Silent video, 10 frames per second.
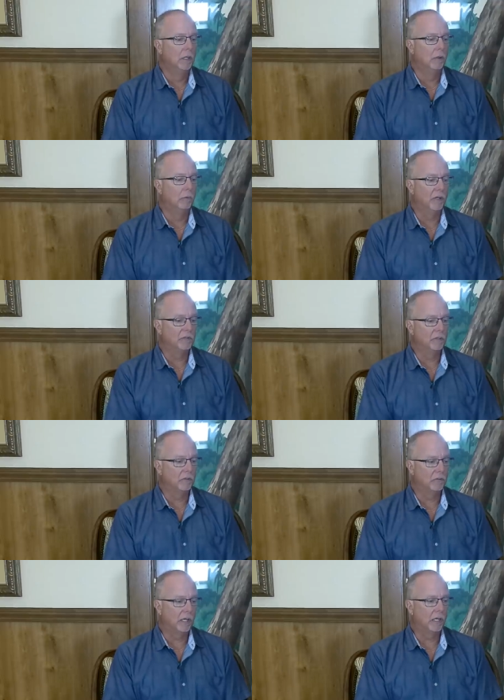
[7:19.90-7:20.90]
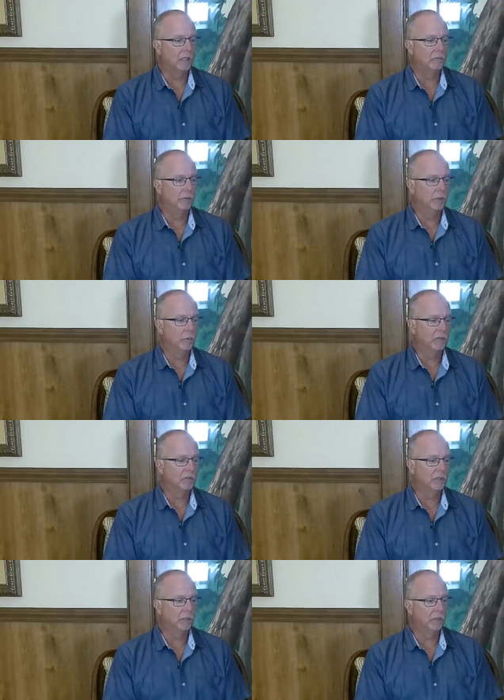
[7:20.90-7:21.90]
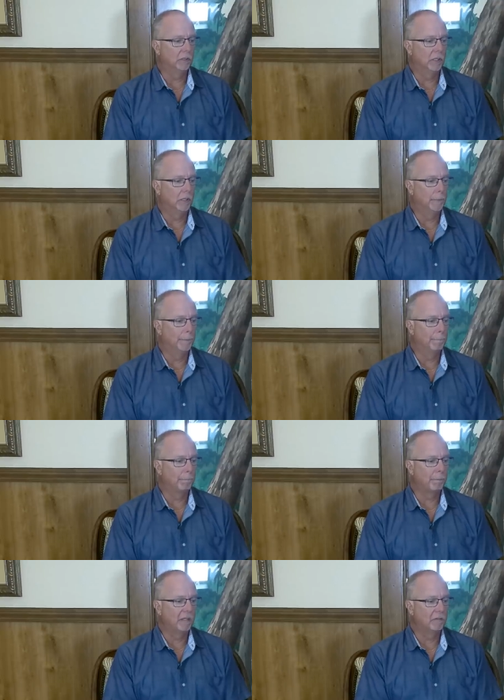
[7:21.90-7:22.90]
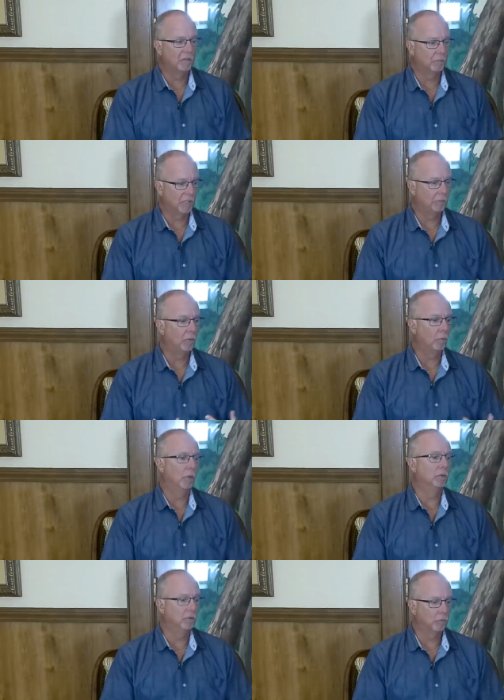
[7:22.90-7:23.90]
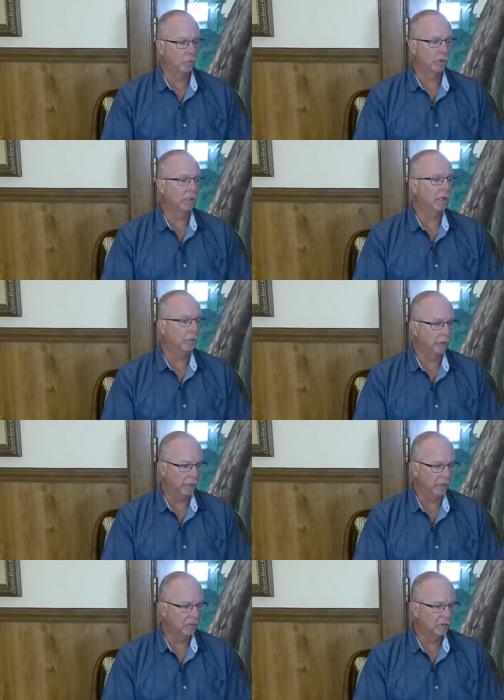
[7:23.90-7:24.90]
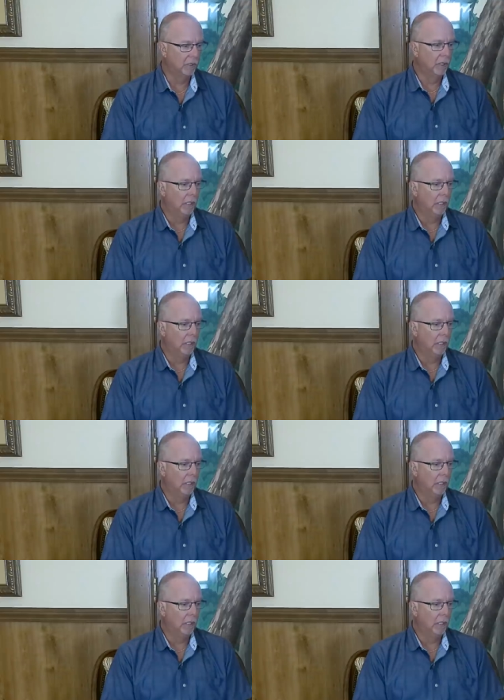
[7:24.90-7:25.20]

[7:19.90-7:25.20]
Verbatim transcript: Residents had requested some type of wellness workout place.